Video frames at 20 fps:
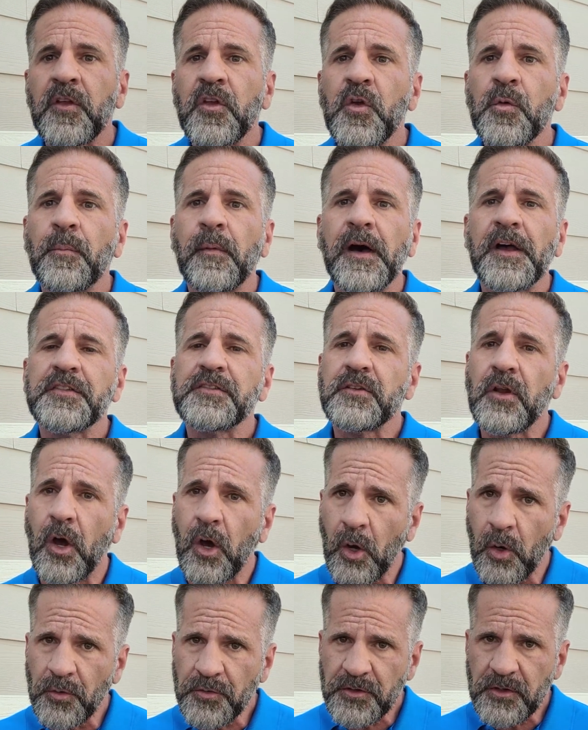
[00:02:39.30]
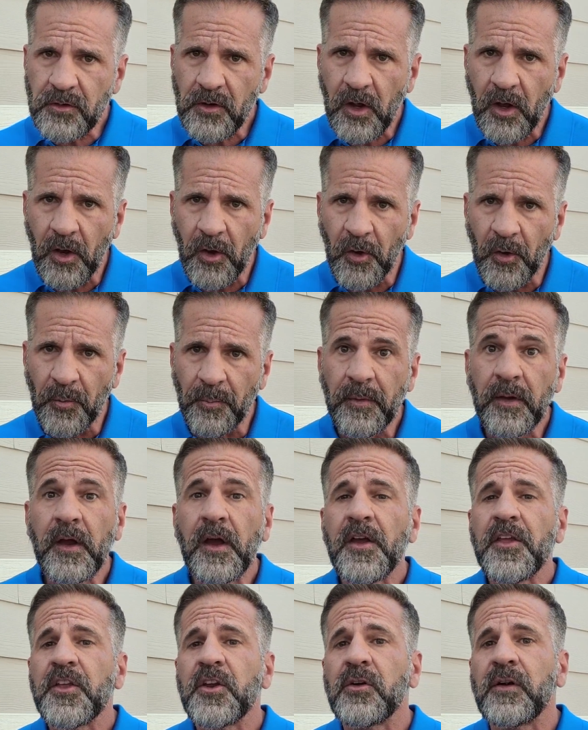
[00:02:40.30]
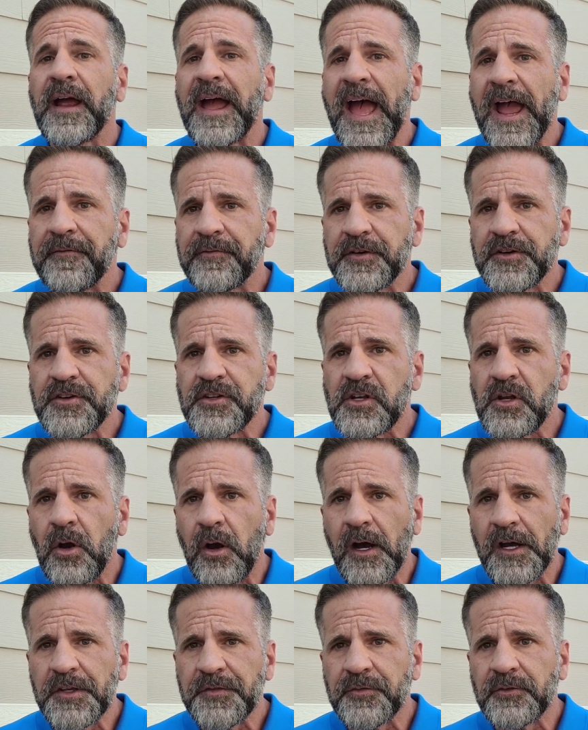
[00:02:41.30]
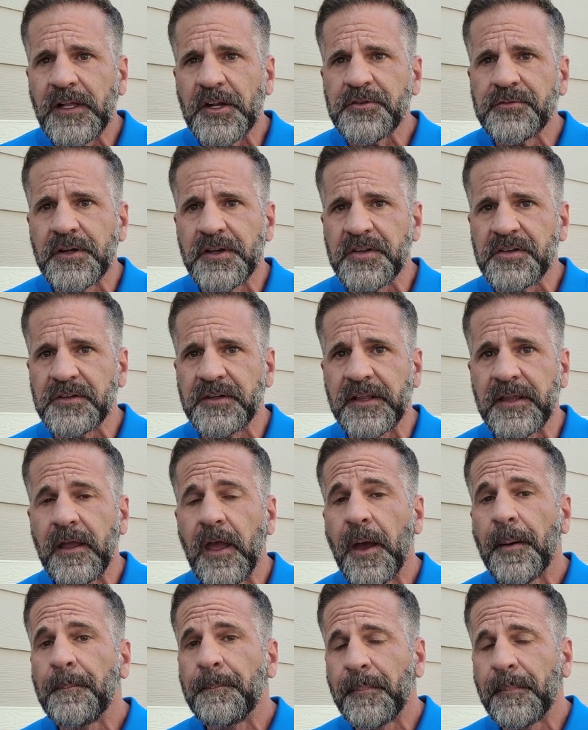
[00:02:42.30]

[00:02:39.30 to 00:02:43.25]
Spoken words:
you must own your home. Your average cost for electricity